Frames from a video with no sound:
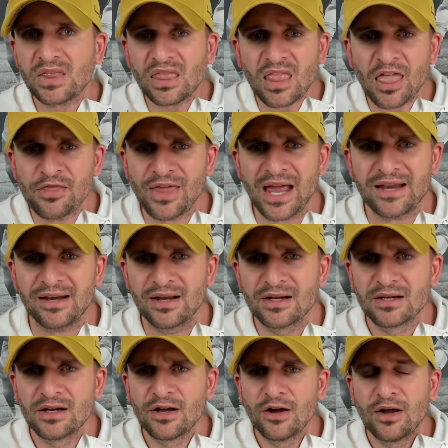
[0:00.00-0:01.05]
Then
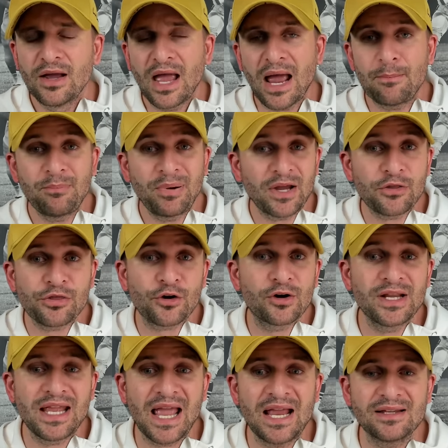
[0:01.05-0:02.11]
at pick
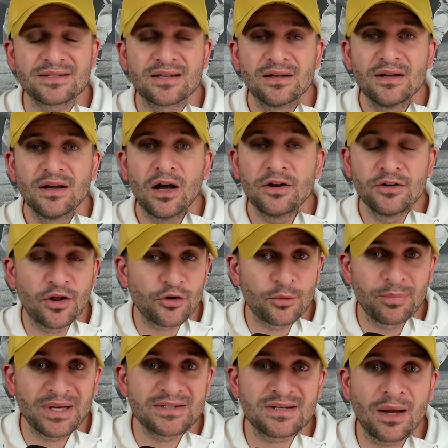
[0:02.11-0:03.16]
38, another
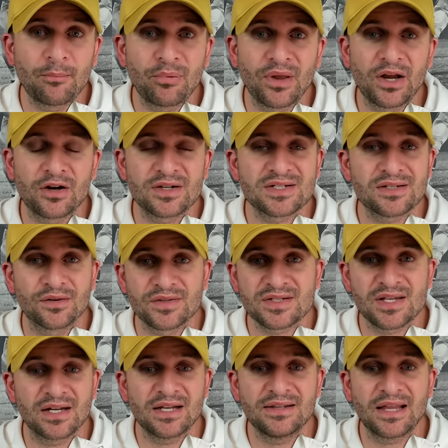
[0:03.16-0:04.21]
big-time player is still
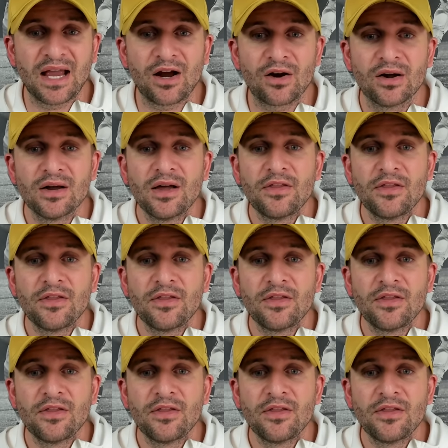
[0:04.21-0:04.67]
sitting there.